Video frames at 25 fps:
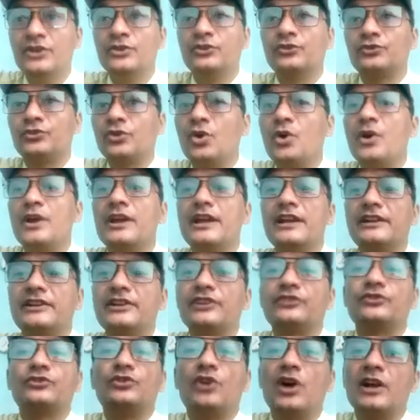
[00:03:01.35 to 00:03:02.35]
So it
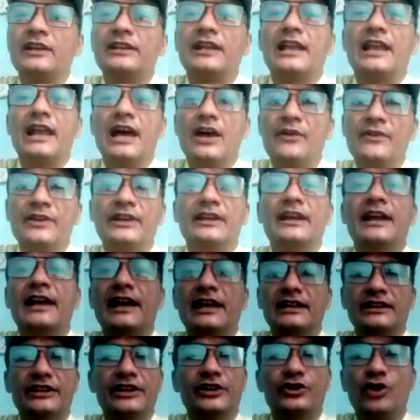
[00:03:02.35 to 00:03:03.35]
is not allowing a
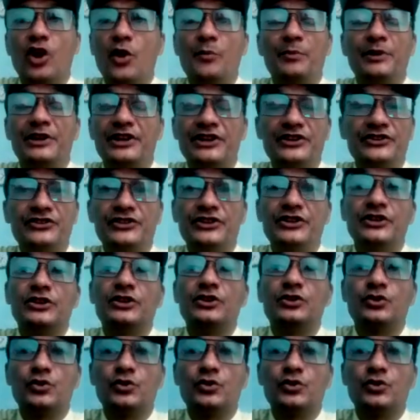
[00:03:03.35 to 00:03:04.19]
healthy competition